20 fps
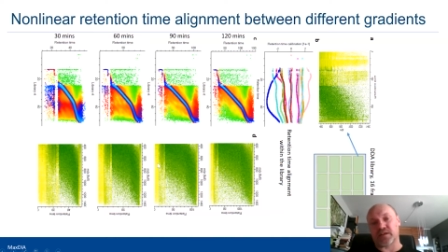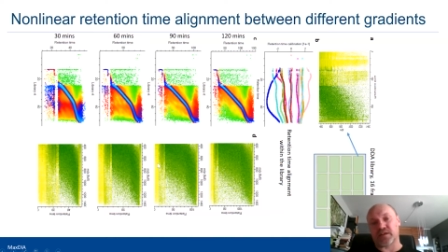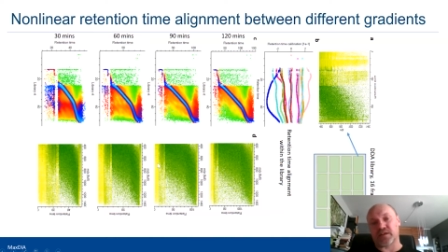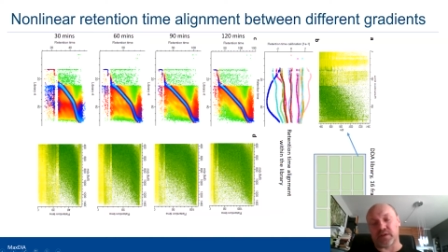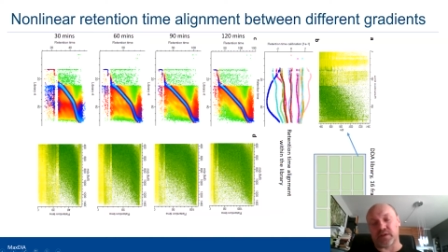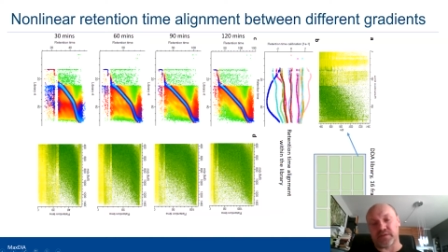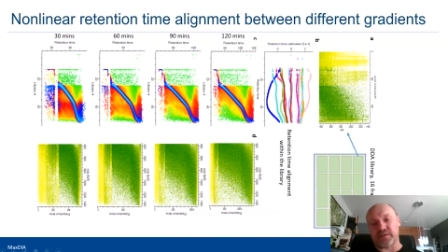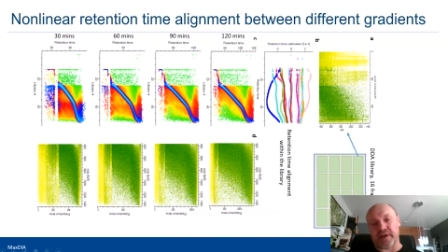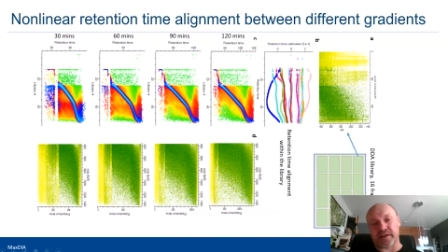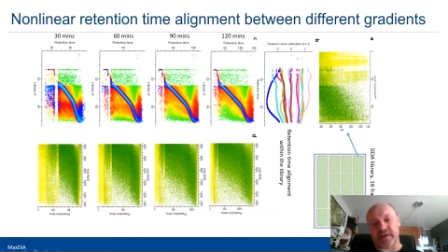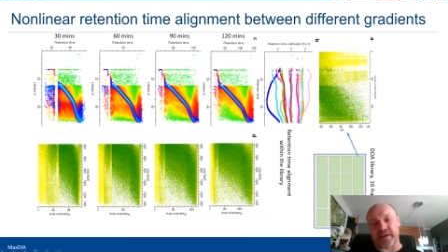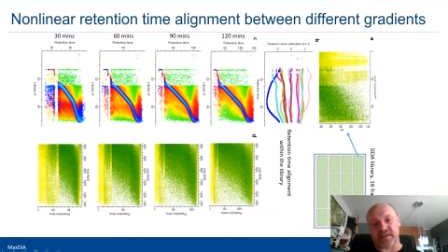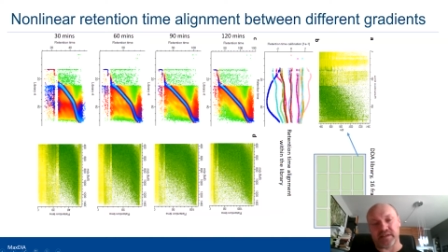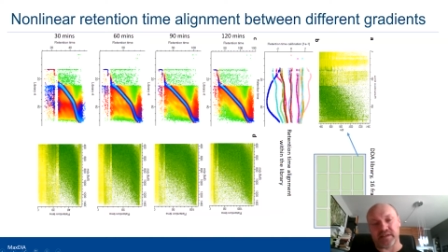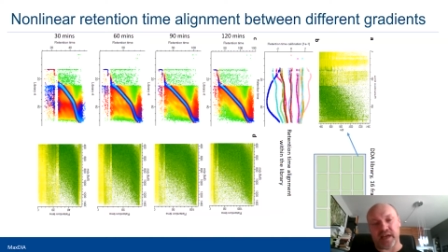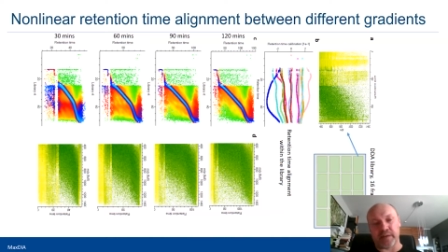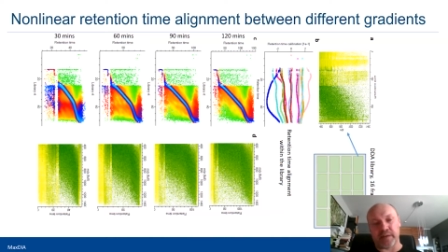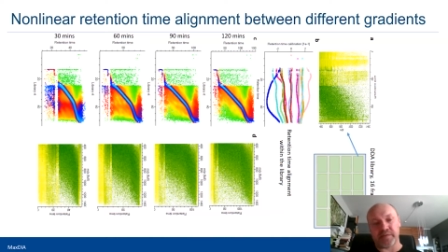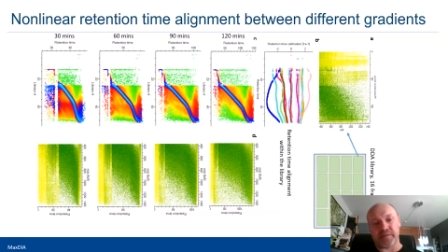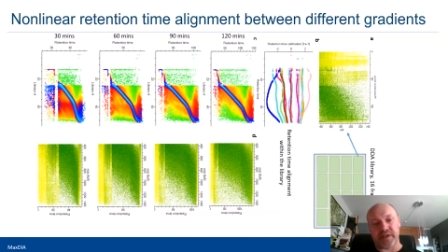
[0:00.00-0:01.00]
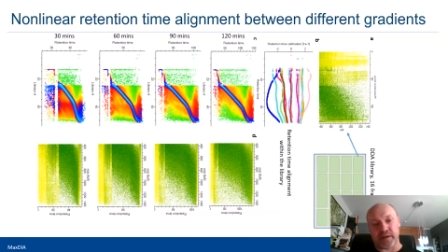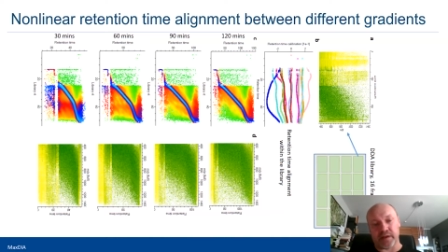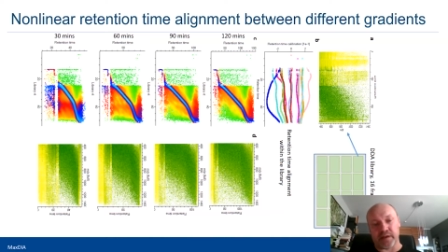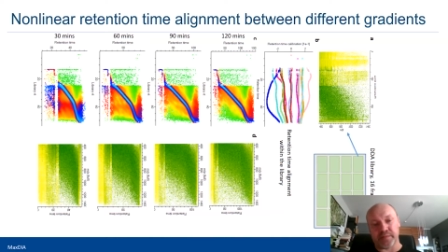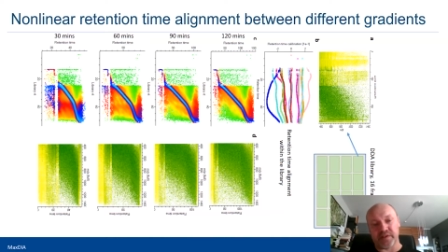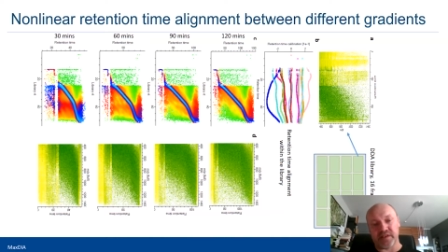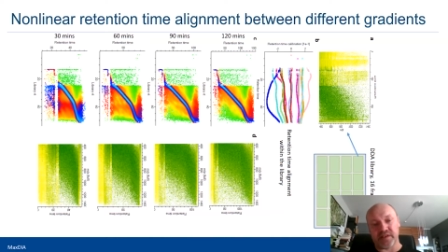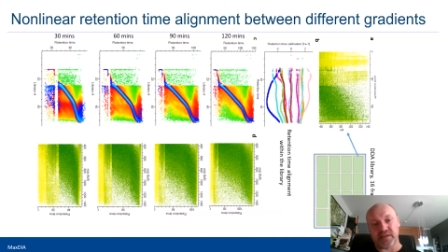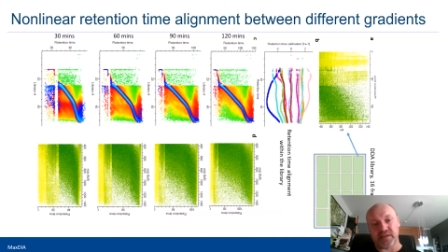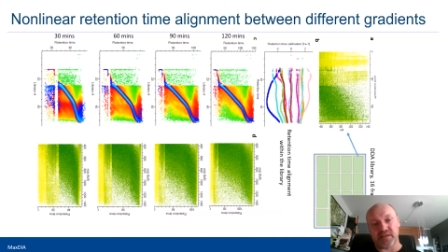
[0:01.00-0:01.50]
quantifying the same
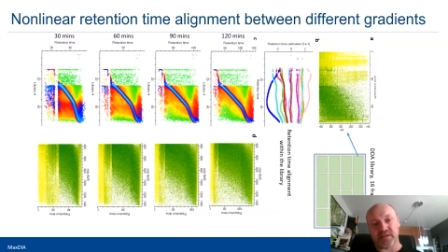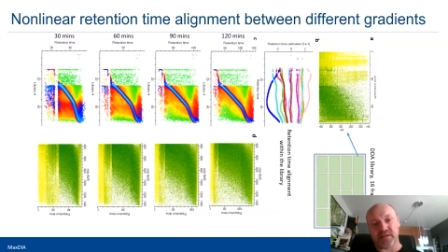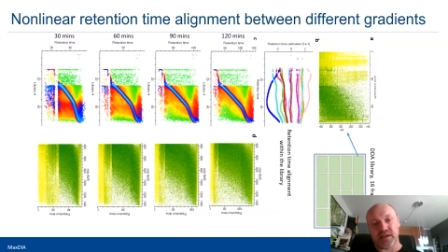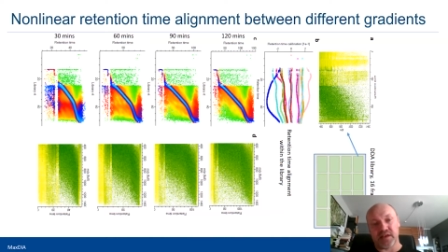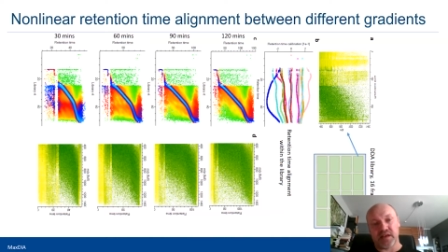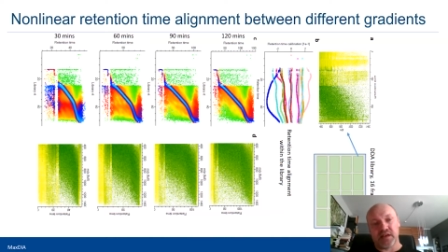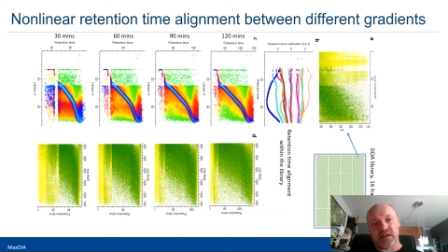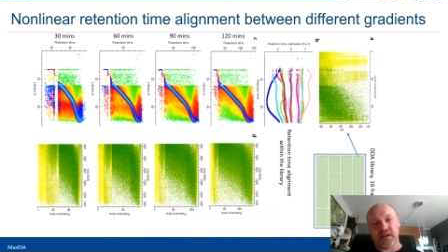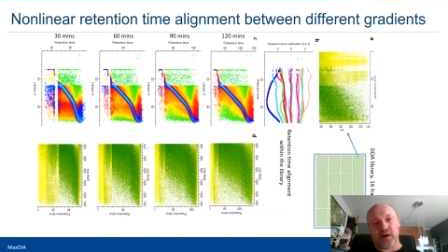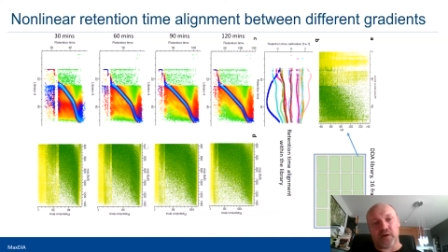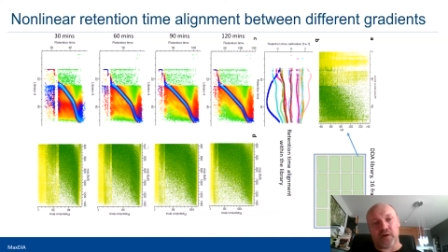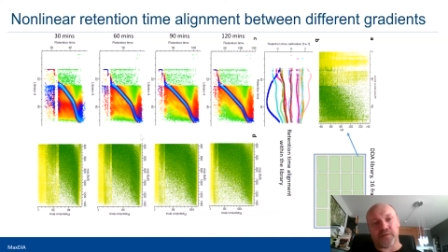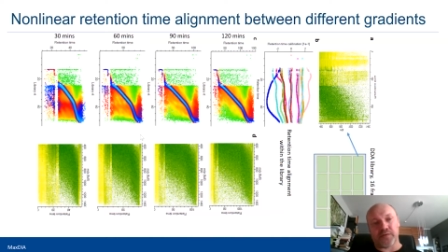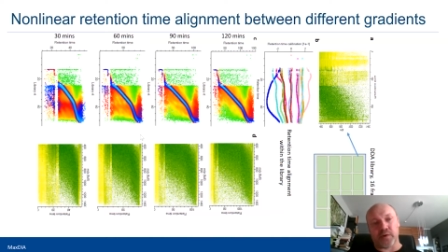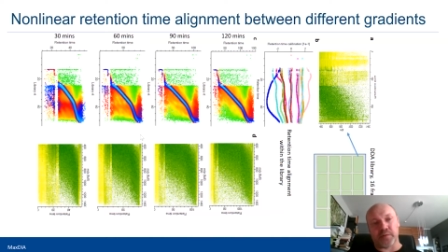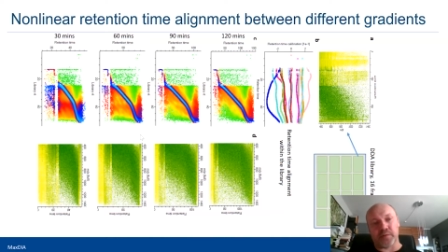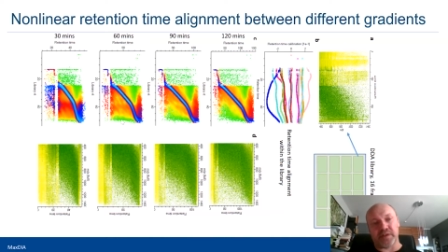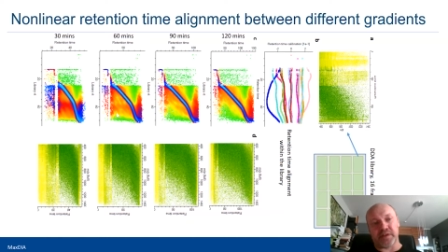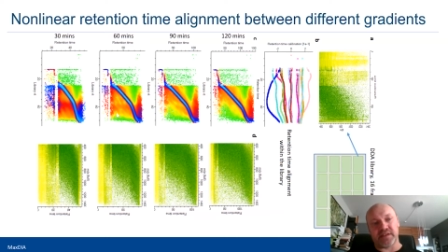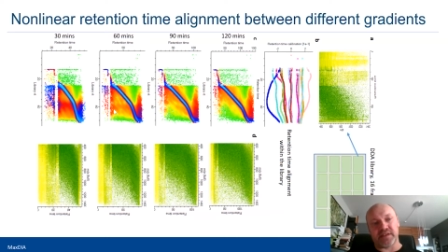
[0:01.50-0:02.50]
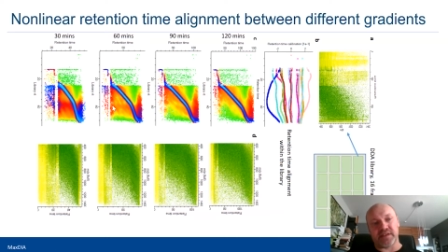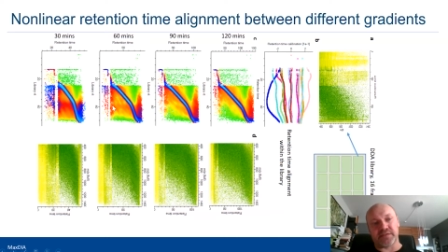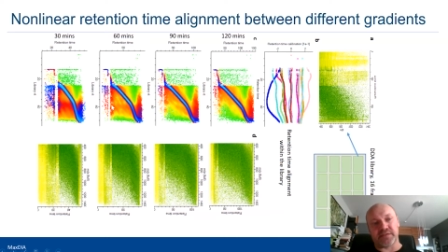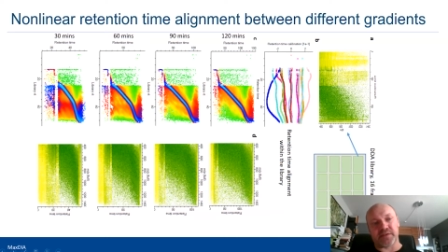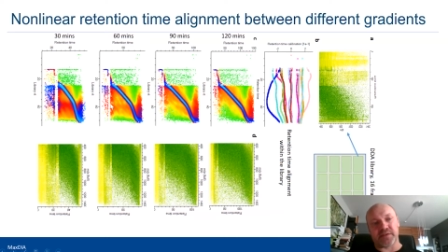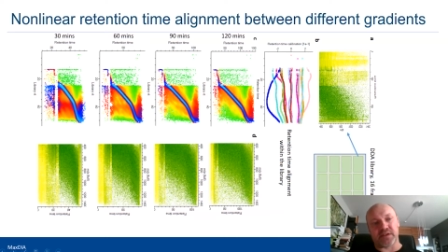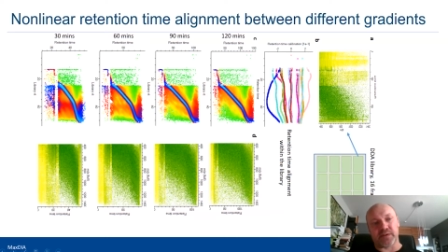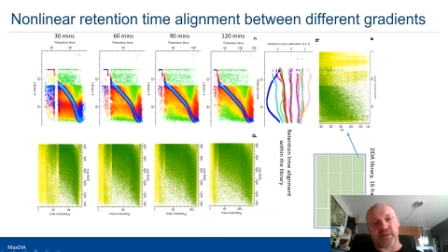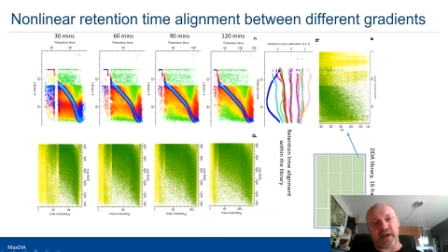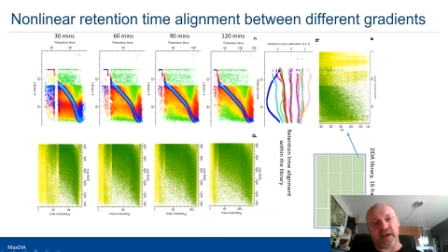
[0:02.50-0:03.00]
samples of completely
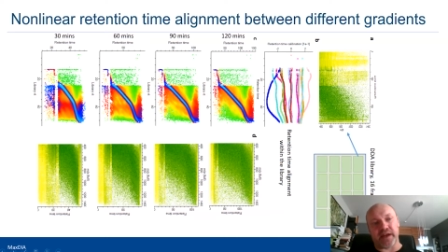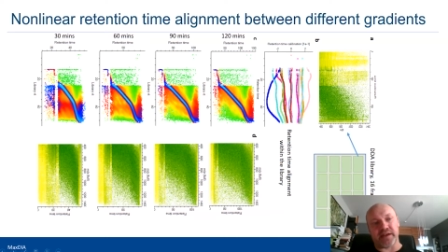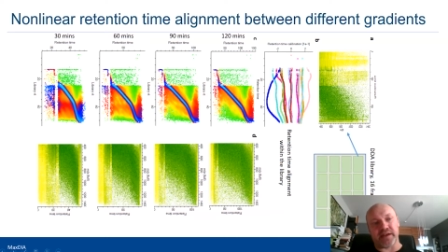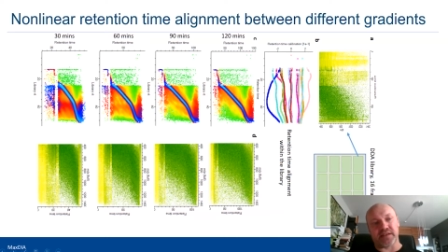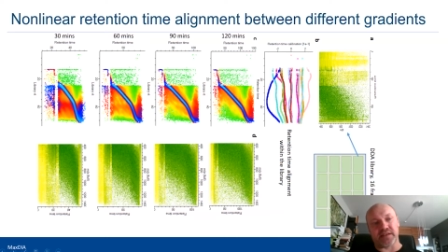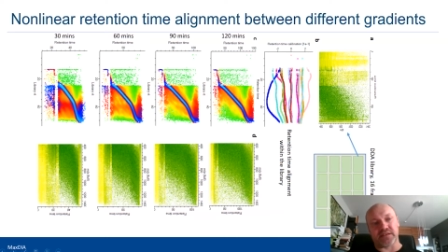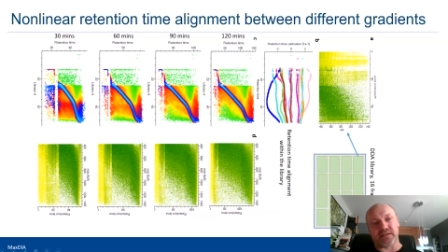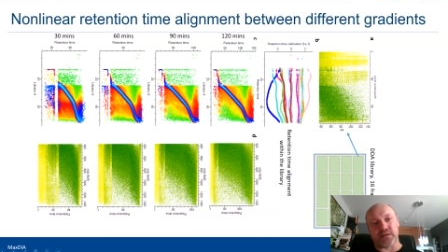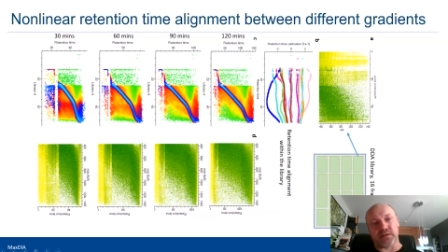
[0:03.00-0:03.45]
different gradients.